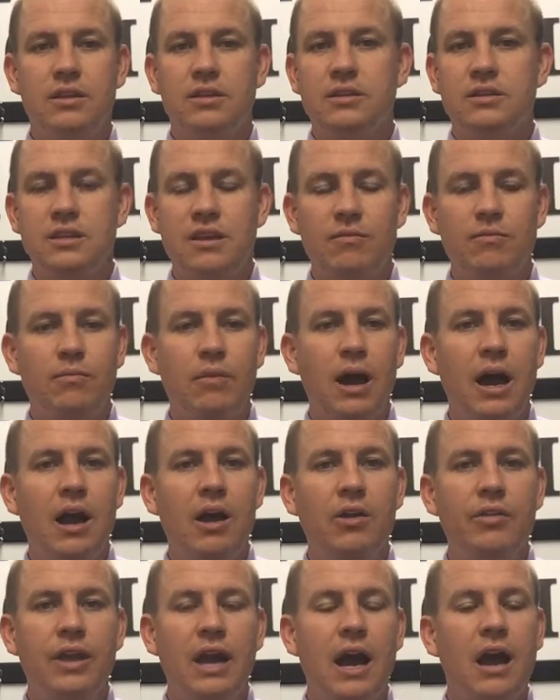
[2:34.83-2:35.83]
They just have
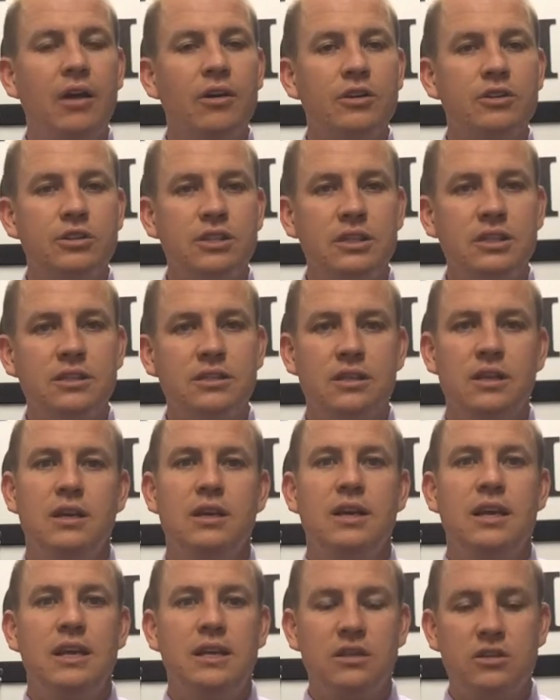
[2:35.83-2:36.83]
mild allergies
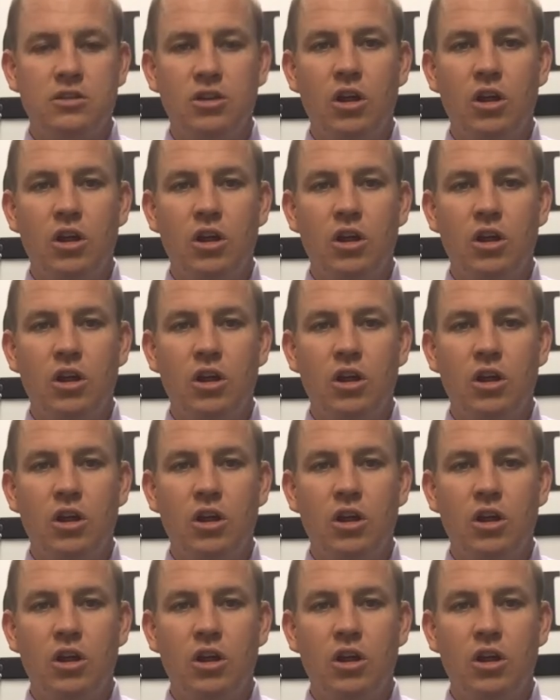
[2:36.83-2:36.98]
and